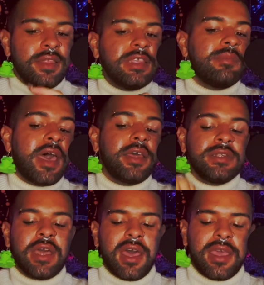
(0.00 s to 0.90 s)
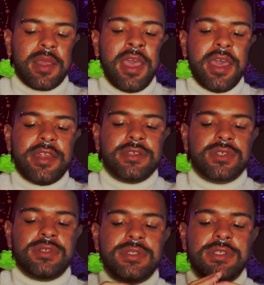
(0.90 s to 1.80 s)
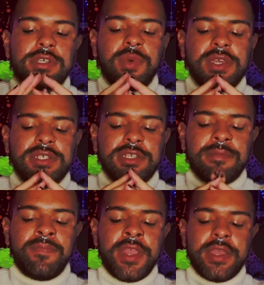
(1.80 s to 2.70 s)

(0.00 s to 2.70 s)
the bad guy in a certain situation.